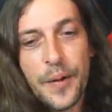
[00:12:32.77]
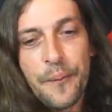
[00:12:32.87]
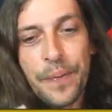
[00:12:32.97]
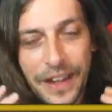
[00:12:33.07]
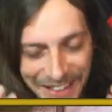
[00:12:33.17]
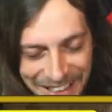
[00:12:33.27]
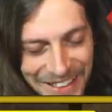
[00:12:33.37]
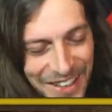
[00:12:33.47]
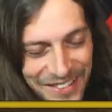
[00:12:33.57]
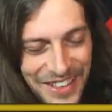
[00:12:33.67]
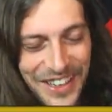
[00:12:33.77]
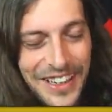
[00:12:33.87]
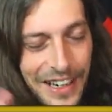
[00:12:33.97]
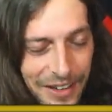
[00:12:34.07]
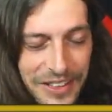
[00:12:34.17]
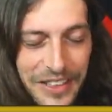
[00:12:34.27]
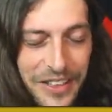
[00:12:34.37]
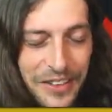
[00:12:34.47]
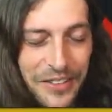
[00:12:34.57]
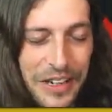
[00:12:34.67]
again, I'm sorry, I got on
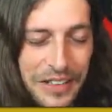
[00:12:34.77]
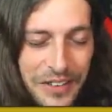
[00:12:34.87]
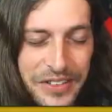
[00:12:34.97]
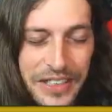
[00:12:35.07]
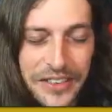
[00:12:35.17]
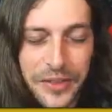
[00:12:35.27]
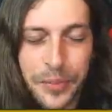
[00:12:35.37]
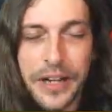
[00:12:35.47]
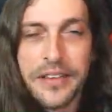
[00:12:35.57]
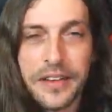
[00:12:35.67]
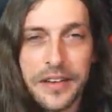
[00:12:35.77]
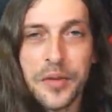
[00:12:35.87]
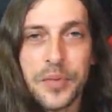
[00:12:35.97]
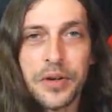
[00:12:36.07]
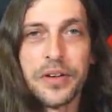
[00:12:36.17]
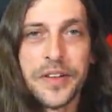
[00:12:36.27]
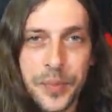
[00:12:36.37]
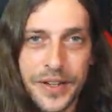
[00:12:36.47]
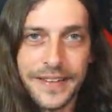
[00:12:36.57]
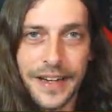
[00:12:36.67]
a little tangent, but I think the community is
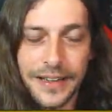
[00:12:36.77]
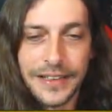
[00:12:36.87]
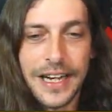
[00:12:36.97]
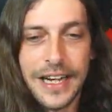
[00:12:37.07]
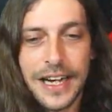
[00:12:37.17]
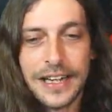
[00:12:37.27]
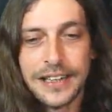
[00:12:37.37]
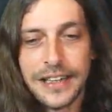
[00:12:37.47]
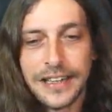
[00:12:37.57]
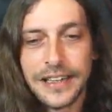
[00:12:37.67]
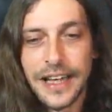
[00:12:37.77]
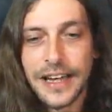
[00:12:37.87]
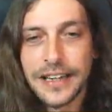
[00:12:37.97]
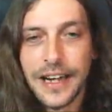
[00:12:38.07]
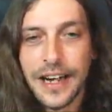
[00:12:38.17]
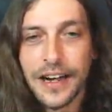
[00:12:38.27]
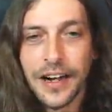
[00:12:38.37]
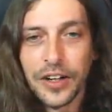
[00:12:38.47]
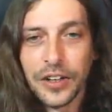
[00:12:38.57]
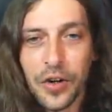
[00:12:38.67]
pretty solid. I think that
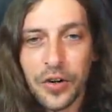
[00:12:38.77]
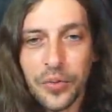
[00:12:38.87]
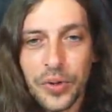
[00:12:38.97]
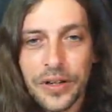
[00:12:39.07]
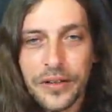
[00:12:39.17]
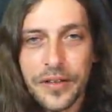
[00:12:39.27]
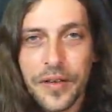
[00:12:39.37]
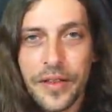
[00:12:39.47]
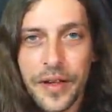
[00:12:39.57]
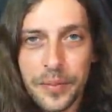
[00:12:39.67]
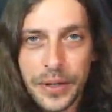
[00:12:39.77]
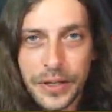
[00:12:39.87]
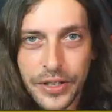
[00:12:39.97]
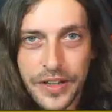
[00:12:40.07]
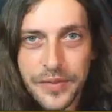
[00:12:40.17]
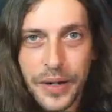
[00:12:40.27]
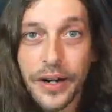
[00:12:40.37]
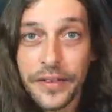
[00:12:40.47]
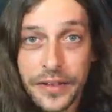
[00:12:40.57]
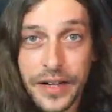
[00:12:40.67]
along with them being
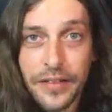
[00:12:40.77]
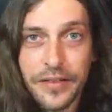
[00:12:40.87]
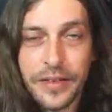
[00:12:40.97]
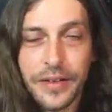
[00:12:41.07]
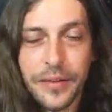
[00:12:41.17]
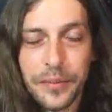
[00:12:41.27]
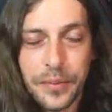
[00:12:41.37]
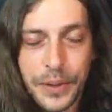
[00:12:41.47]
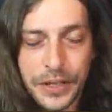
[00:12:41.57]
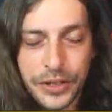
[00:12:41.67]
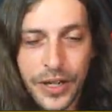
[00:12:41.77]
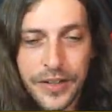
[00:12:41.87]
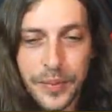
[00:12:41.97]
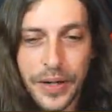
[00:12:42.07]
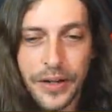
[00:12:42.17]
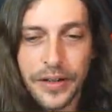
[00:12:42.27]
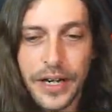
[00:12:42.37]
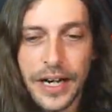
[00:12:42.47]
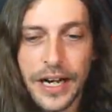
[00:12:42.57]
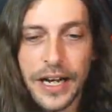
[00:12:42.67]
transparent, the devs being transparent,
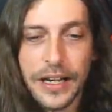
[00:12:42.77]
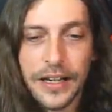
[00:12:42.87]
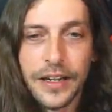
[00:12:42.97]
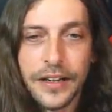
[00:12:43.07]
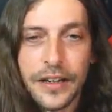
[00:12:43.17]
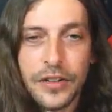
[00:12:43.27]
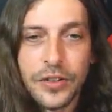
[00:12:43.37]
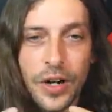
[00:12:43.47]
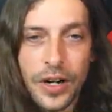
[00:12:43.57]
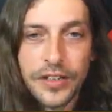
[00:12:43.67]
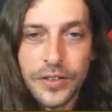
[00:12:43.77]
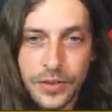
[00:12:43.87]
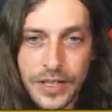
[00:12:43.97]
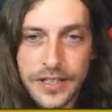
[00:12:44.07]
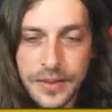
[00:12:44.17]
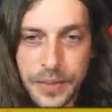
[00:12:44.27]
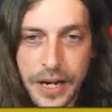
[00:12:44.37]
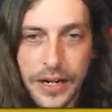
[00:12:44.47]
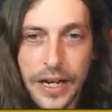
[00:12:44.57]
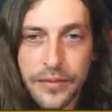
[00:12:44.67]
and trying to listen
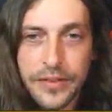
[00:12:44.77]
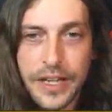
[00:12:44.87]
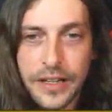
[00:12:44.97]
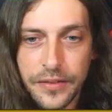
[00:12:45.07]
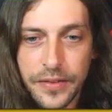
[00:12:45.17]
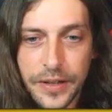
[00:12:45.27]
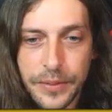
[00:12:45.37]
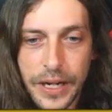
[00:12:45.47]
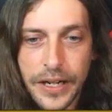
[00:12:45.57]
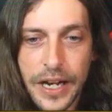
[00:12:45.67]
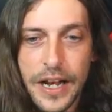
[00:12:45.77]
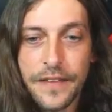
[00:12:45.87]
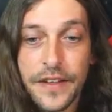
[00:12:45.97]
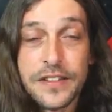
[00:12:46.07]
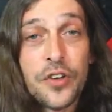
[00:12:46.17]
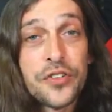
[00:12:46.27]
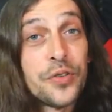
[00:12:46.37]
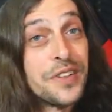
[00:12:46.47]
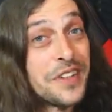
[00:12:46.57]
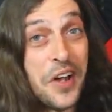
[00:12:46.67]
back, taken feedback, there's
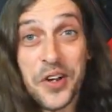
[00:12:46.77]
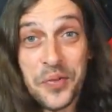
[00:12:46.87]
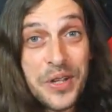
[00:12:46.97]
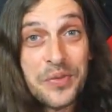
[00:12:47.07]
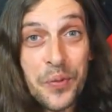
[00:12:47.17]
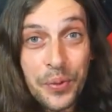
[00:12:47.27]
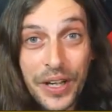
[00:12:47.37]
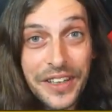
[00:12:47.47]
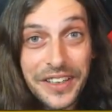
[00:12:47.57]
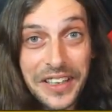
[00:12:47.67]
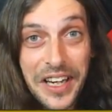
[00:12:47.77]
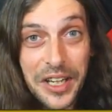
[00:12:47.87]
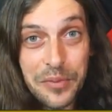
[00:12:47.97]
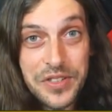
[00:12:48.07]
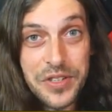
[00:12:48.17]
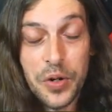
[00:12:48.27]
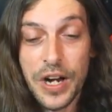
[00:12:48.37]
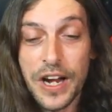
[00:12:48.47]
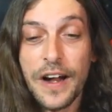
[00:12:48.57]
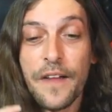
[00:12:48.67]
also a ton of people playing the game. So
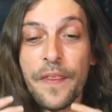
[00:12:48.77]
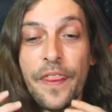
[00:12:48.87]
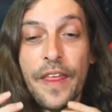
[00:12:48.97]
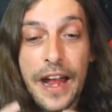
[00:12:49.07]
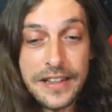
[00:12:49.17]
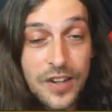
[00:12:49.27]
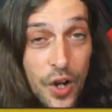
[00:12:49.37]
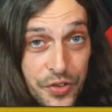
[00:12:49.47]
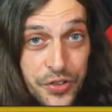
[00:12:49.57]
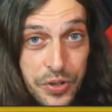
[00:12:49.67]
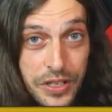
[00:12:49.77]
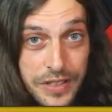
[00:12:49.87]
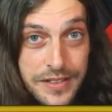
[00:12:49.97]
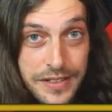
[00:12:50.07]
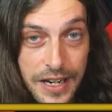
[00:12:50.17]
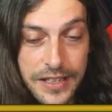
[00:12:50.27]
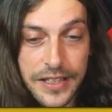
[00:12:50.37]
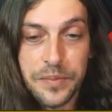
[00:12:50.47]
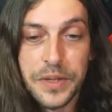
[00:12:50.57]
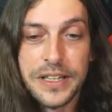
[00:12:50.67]
that's also a good sign.
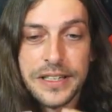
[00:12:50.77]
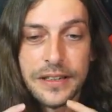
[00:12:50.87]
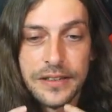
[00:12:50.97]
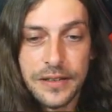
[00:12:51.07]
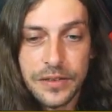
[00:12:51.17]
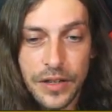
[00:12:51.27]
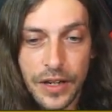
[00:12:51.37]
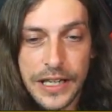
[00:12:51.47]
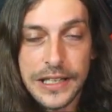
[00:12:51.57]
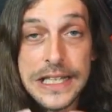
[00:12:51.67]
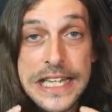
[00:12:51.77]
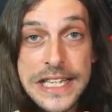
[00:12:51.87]
That means things are at least